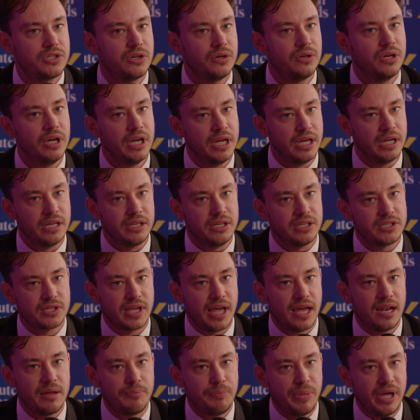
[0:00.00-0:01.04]
So the
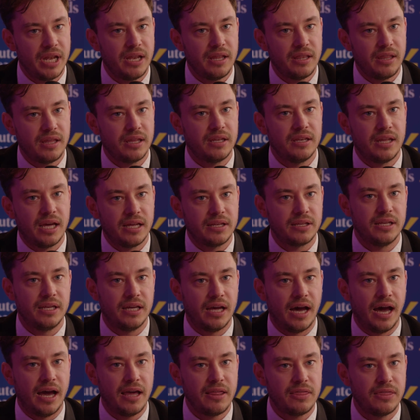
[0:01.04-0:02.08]
scalability in that,
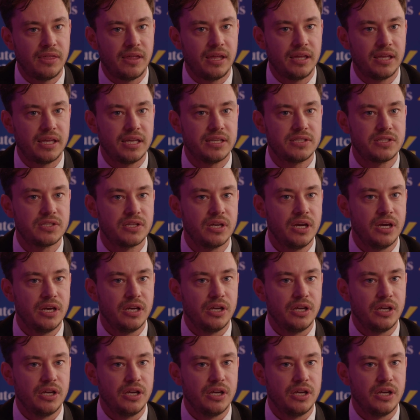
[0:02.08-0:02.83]
I think, is